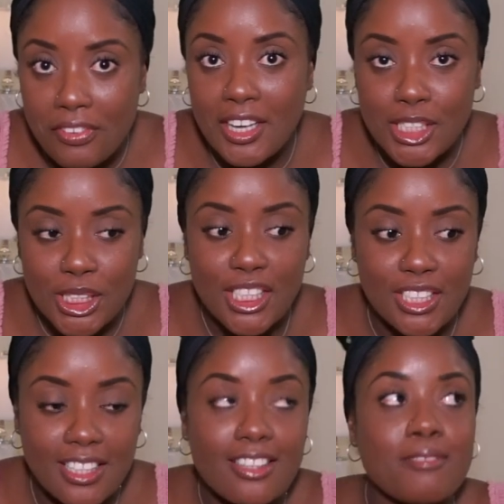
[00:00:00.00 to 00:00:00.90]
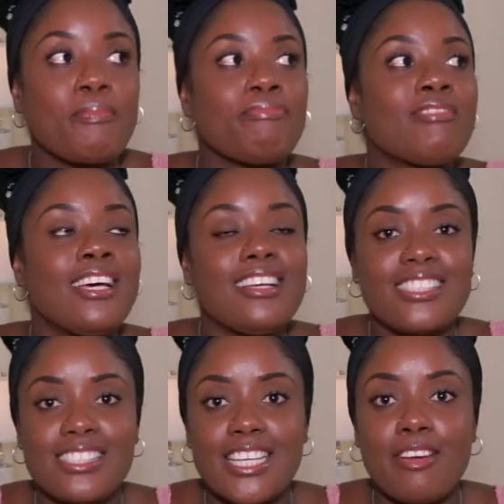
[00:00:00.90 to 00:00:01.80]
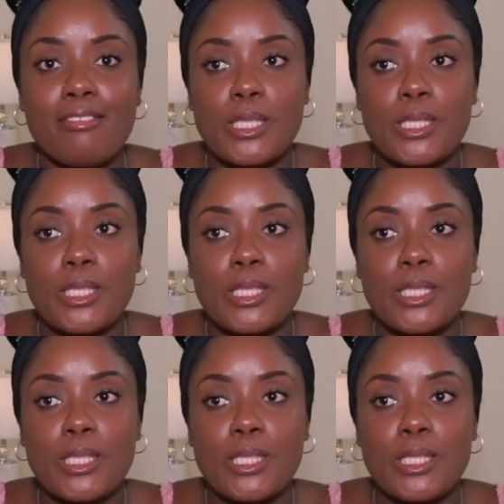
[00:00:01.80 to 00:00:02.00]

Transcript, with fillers: functional save,